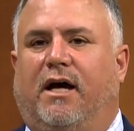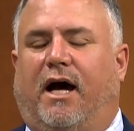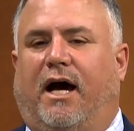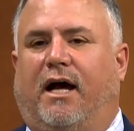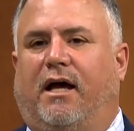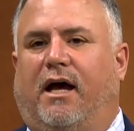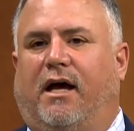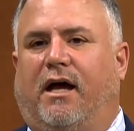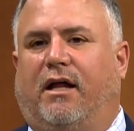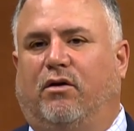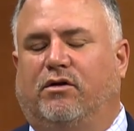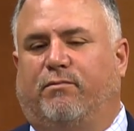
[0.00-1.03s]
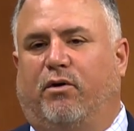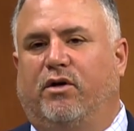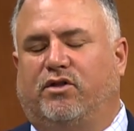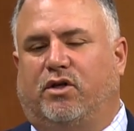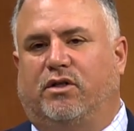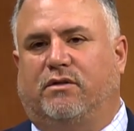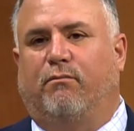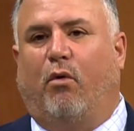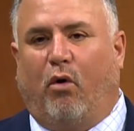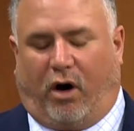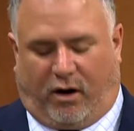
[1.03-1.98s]
and those producers
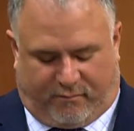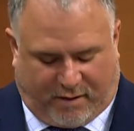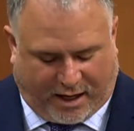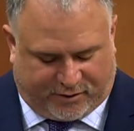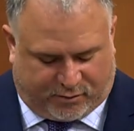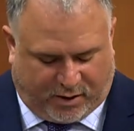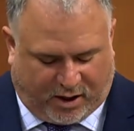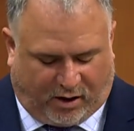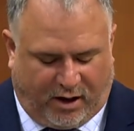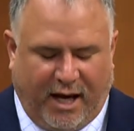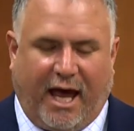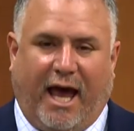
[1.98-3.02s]
more, Madam Speaker,